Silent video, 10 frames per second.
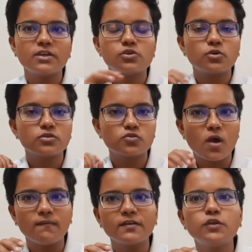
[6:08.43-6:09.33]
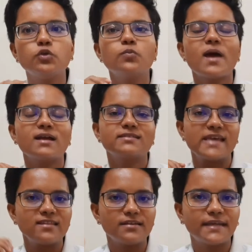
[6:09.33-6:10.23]
lectures, solve the QBanks
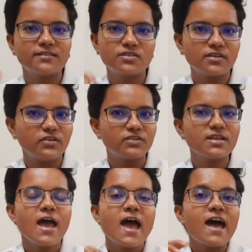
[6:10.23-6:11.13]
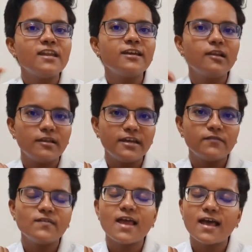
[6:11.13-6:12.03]
and the test series, and
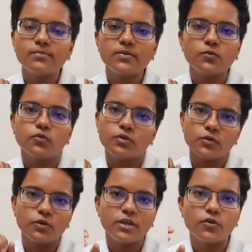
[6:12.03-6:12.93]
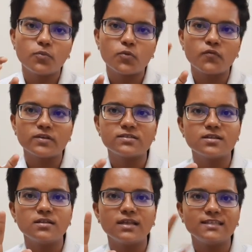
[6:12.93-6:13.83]
it will help you during your
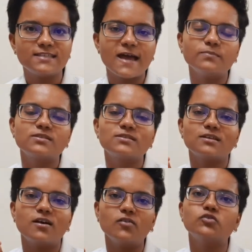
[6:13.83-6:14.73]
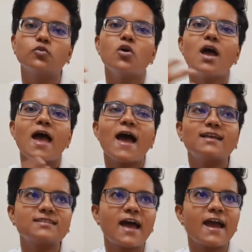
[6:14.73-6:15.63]
professional exams also.
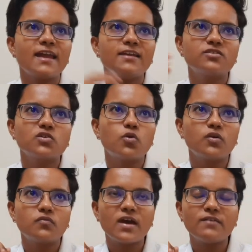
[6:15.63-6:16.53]
As I scored